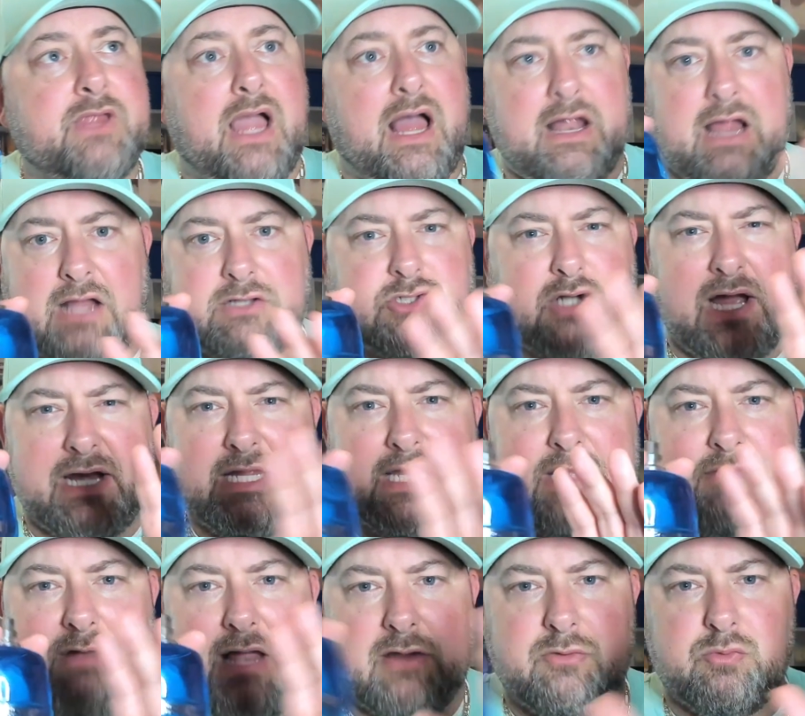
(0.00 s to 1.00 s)
I try to
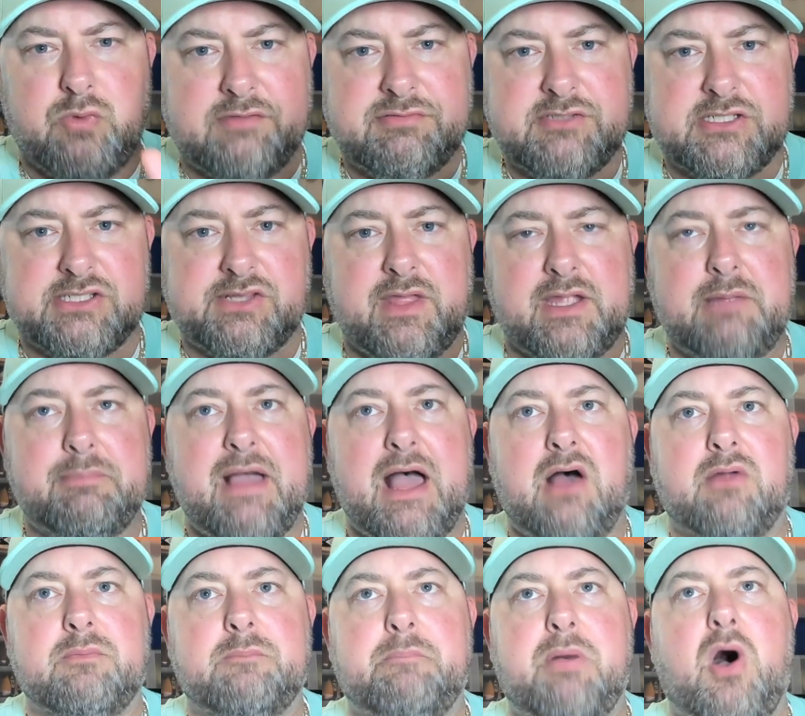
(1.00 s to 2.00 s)
give like references. Think
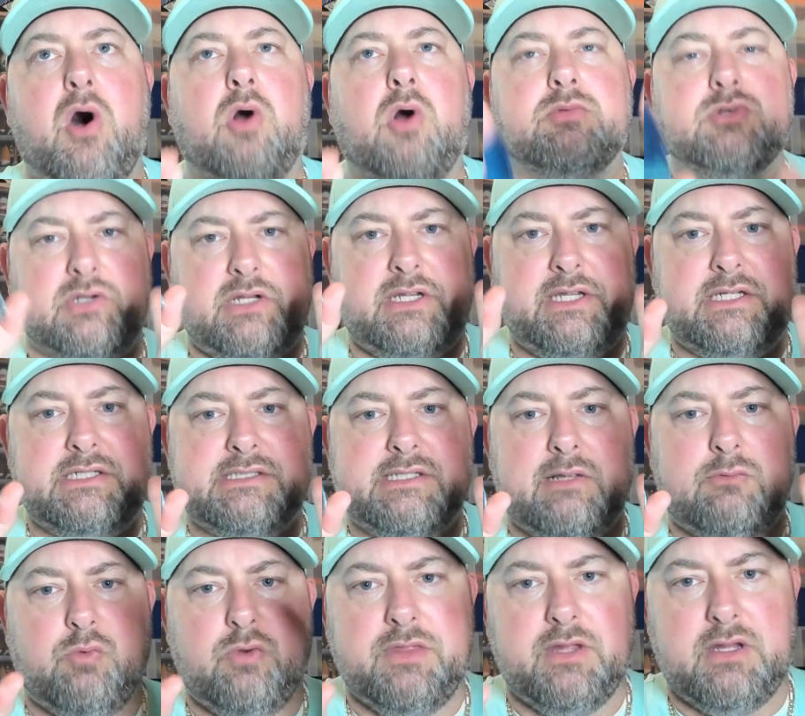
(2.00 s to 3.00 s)
about palm
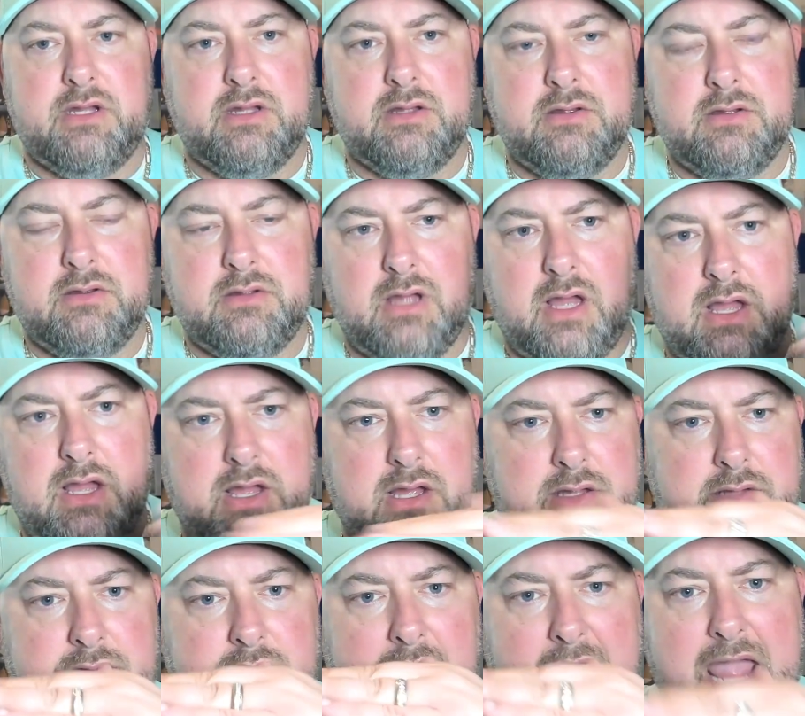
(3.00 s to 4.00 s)
trees with a
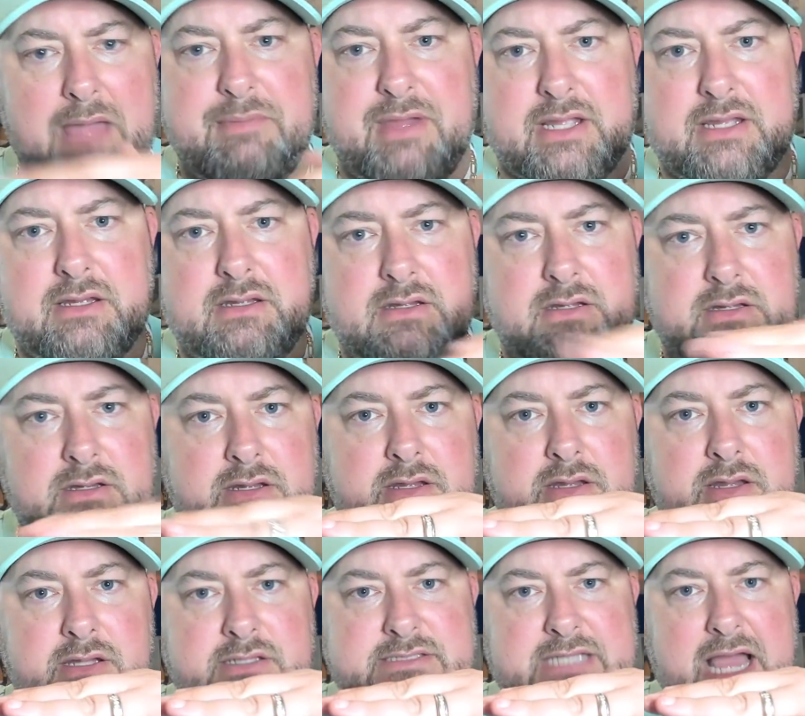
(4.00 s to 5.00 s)
hammock
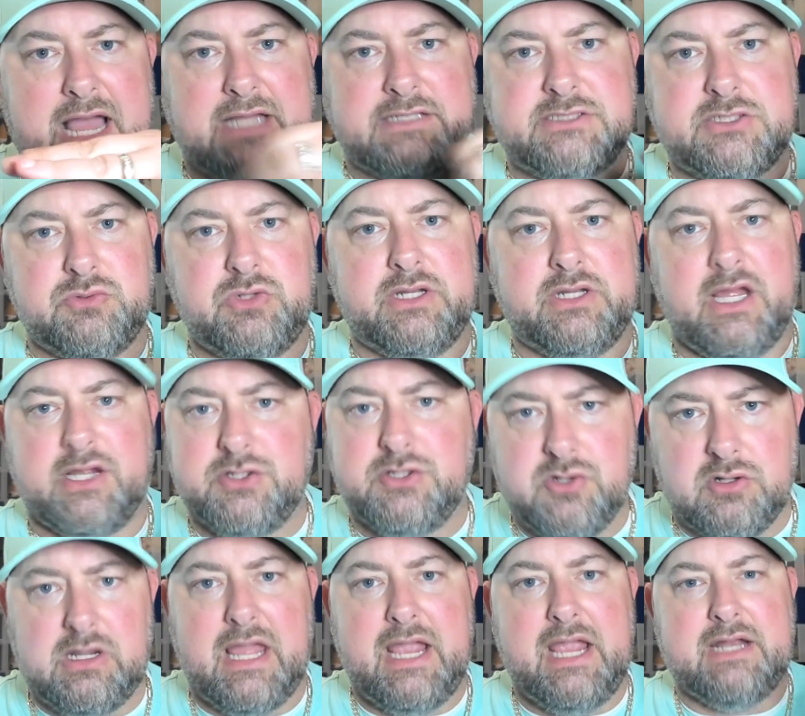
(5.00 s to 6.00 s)
tied to it. And
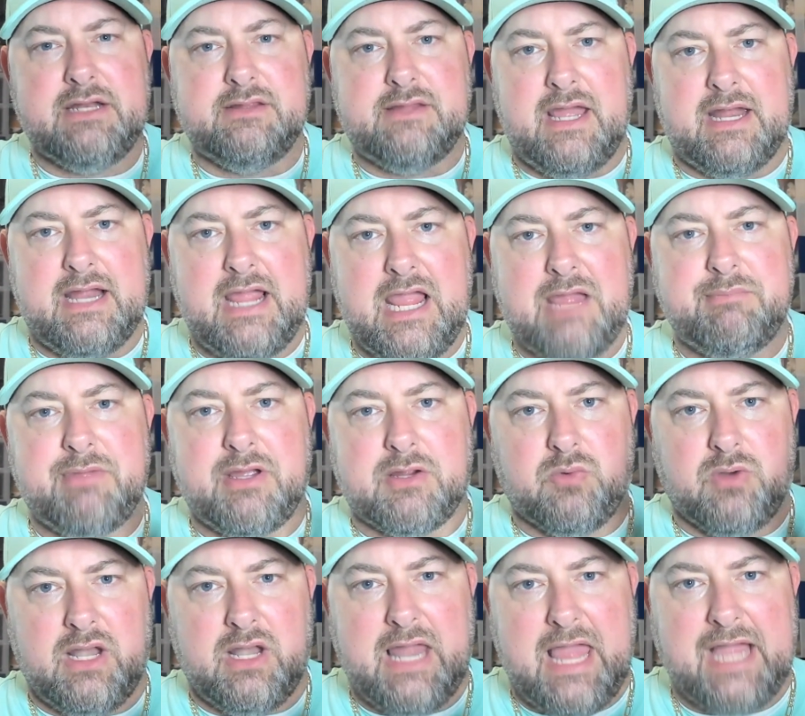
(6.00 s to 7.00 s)
you're laying in that hammock
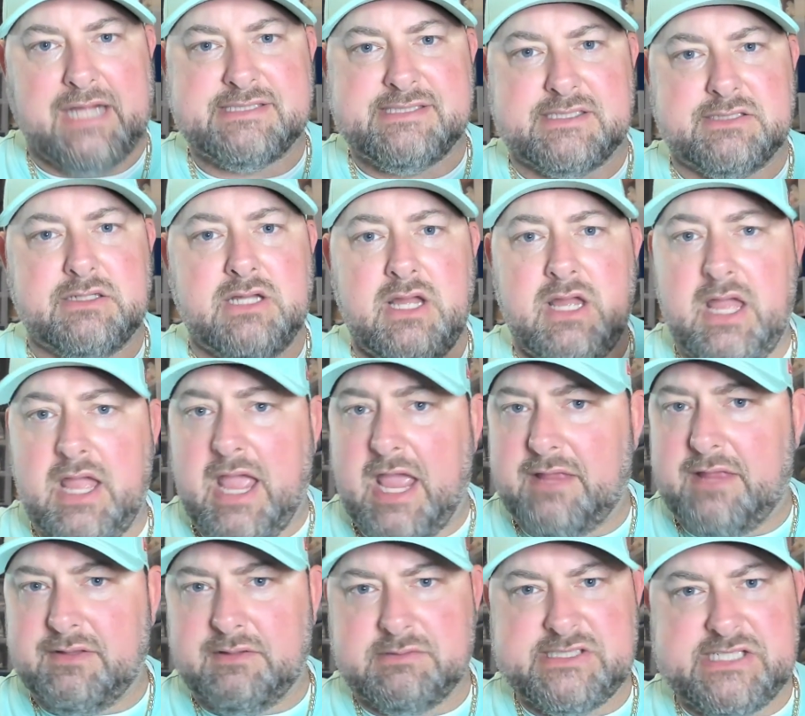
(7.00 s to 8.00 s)
relaxing.
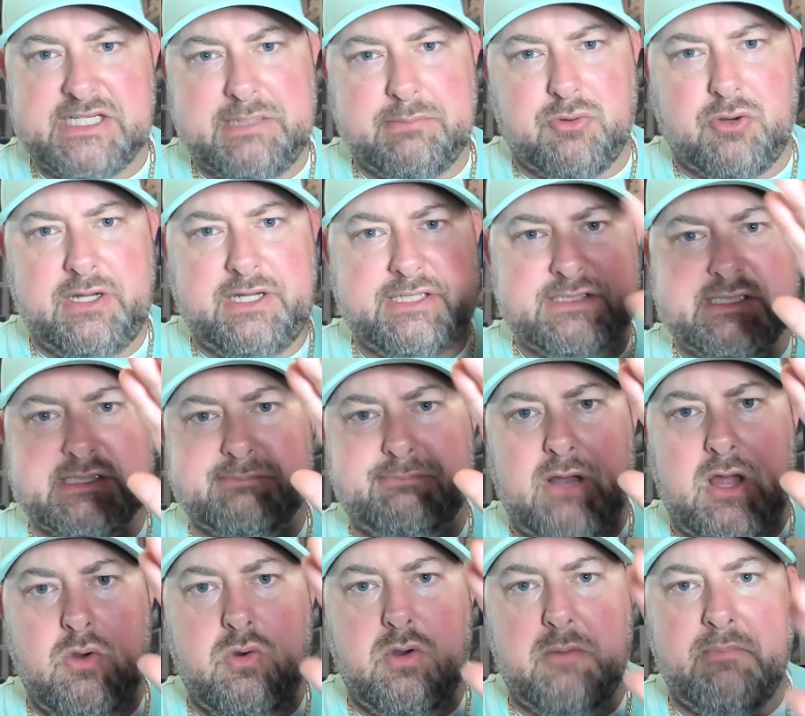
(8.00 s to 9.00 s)
And the sea breeze is
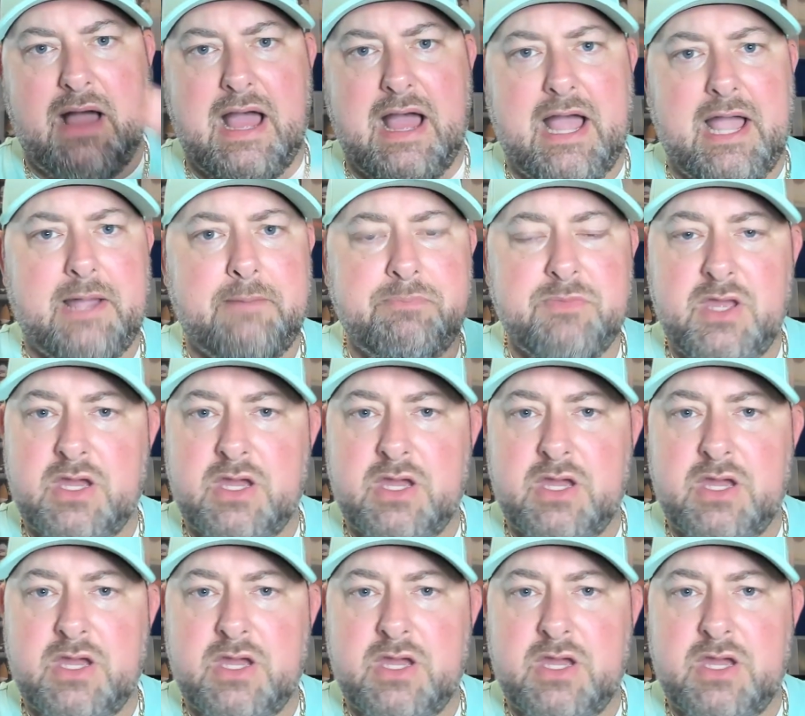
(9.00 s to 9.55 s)
blowing by.